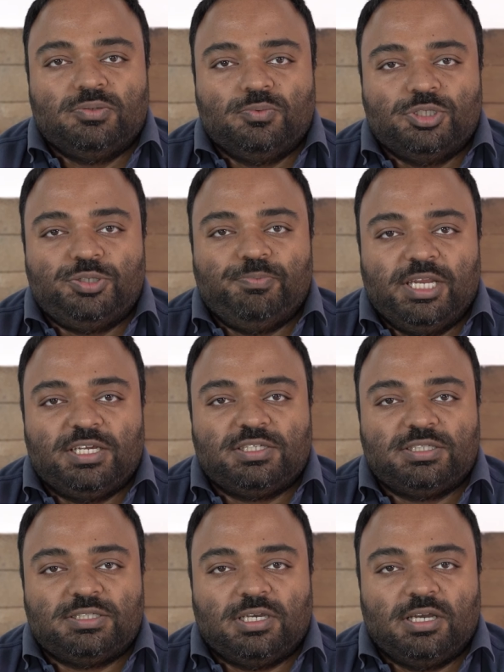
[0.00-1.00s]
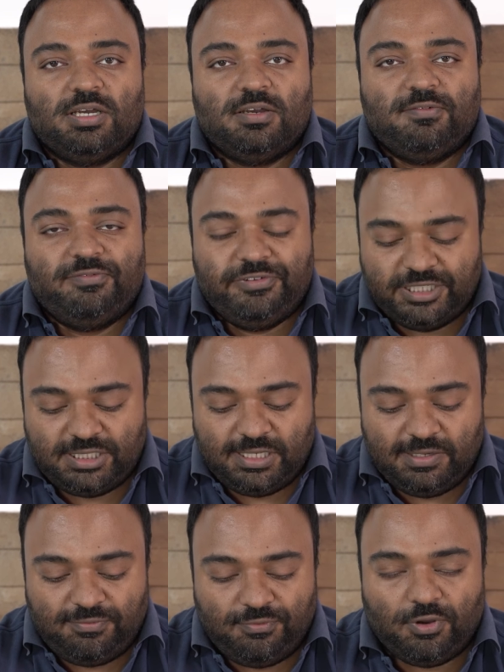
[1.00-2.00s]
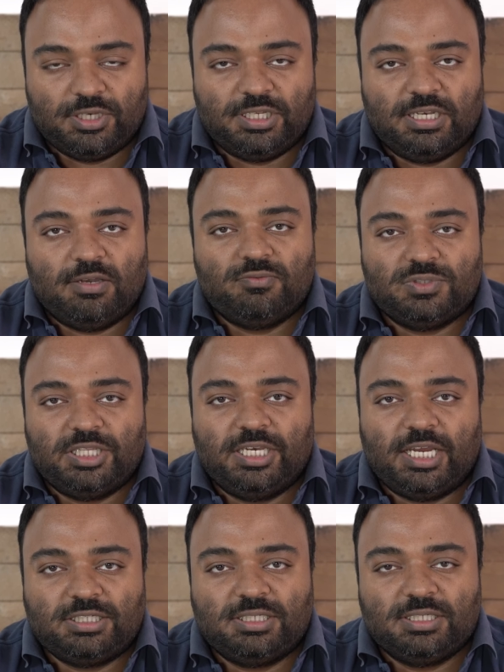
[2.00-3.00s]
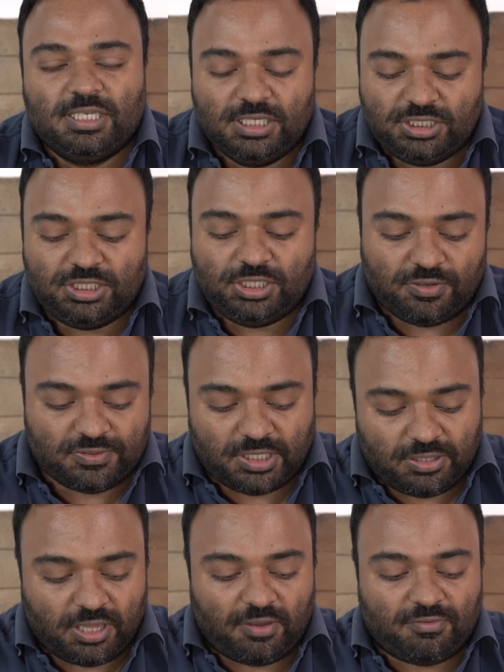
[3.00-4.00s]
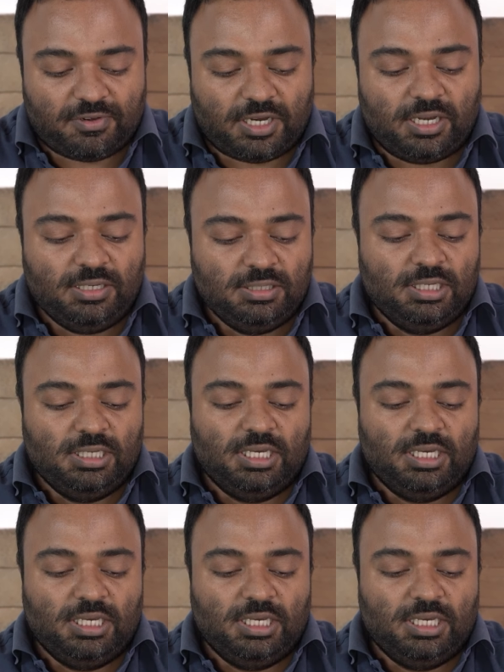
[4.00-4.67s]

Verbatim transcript: which made us uh, firstly fall in love with the natural history of South Africa.